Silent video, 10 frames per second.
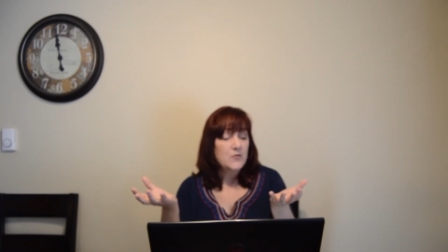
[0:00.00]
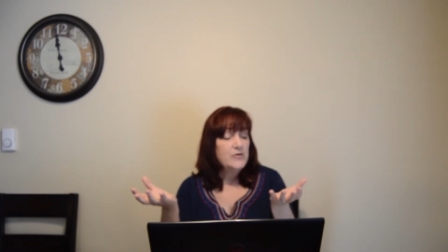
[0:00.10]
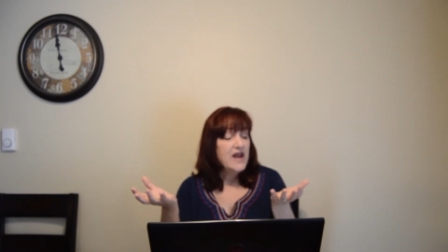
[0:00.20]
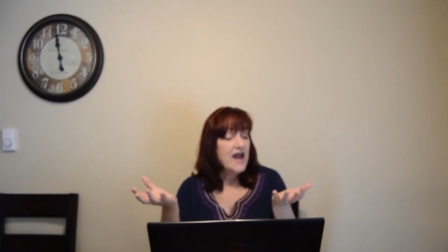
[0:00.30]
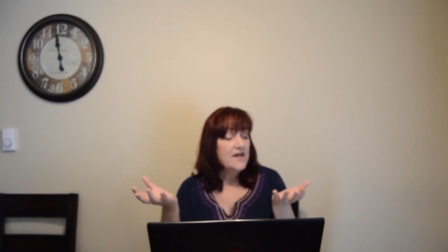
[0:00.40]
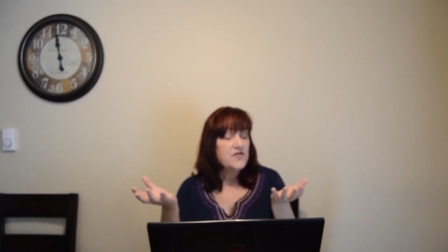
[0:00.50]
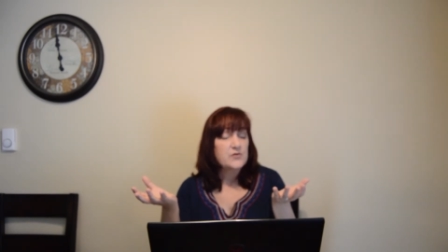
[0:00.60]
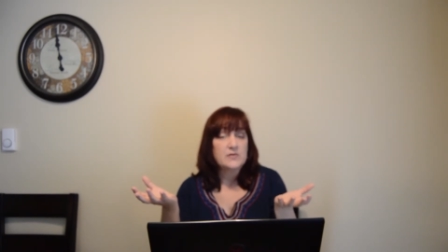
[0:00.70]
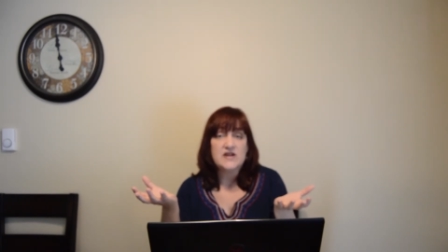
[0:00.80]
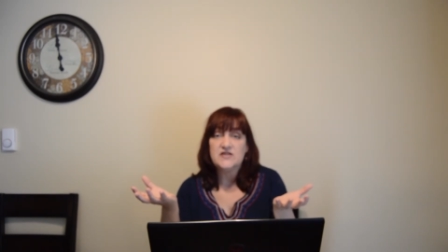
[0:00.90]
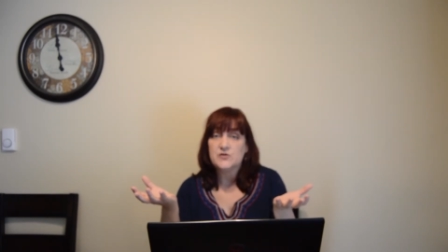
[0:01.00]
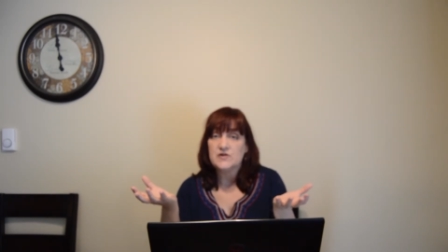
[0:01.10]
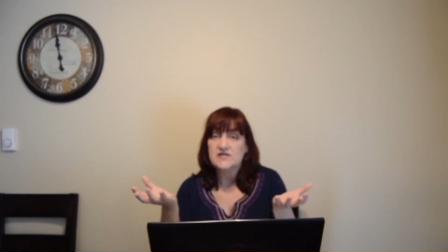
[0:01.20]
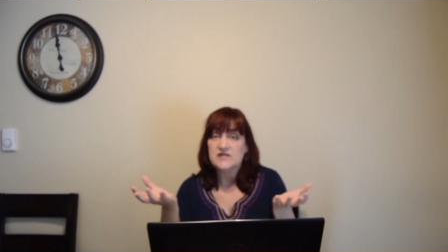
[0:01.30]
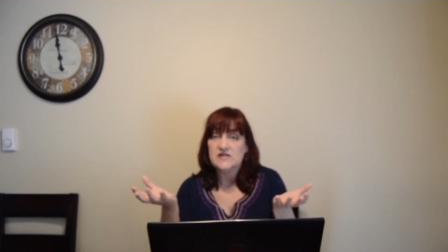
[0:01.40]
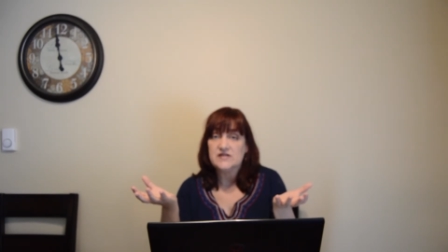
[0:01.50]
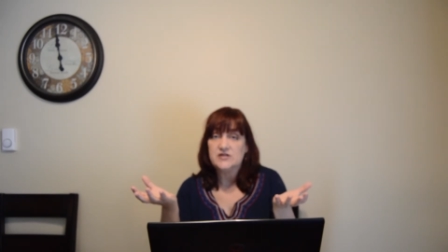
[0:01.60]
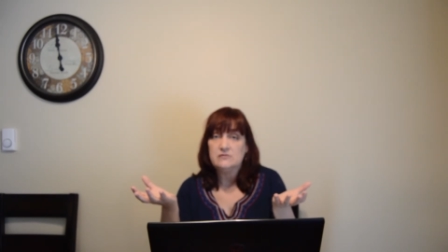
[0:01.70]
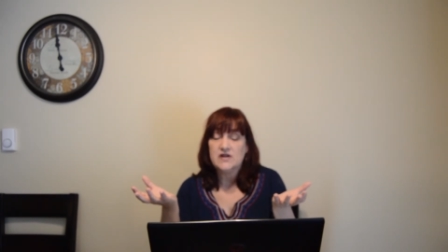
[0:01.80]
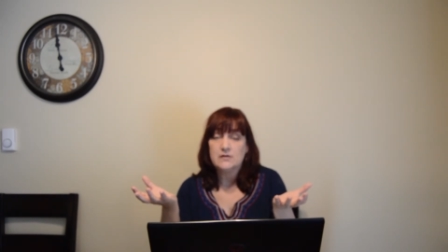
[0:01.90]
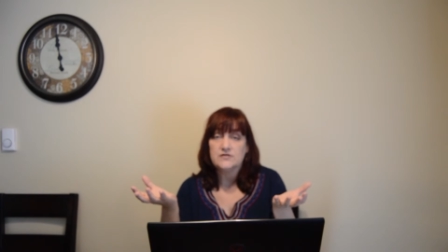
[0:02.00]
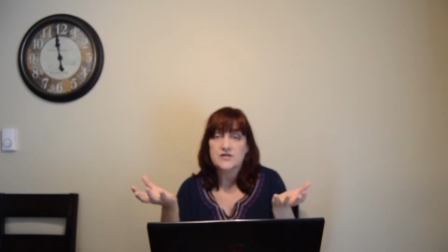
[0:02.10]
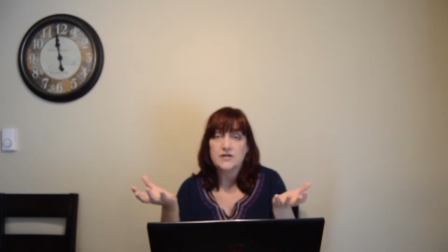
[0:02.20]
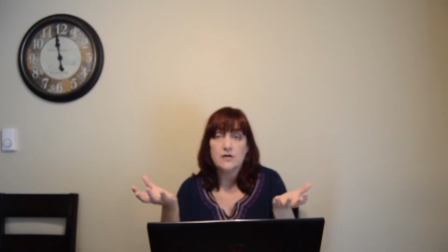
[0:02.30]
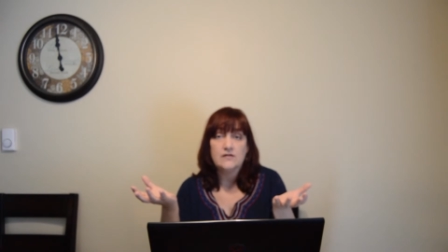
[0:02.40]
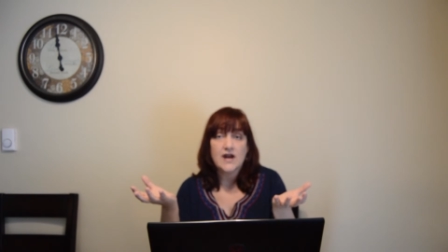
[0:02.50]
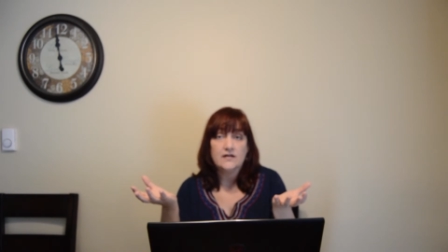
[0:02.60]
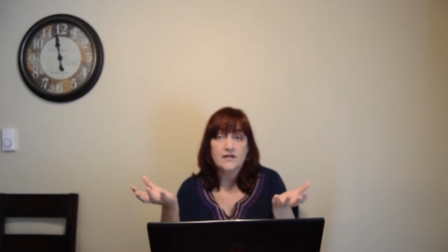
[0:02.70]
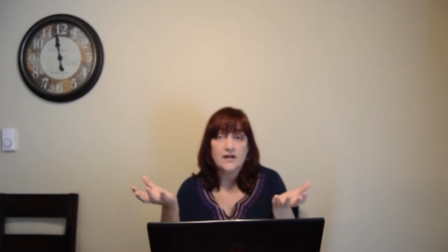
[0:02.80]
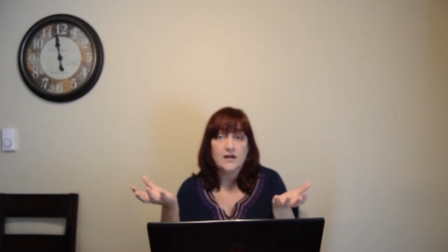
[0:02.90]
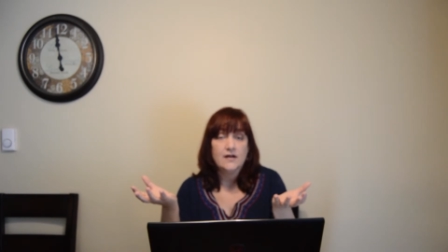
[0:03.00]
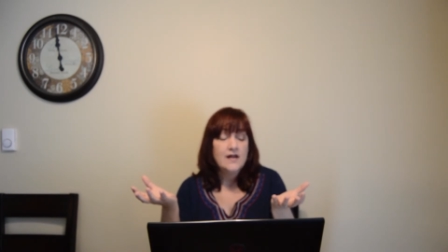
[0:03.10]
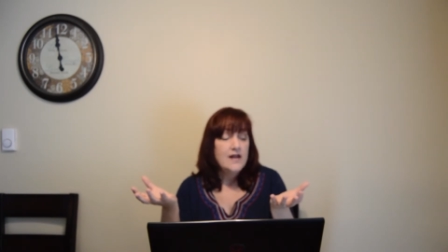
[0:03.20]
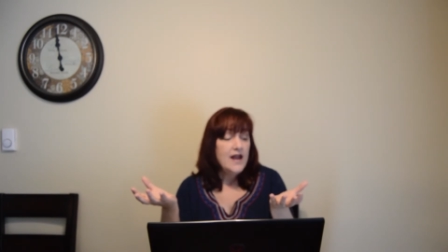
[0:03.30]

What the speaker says: we had the resources to be able to go down there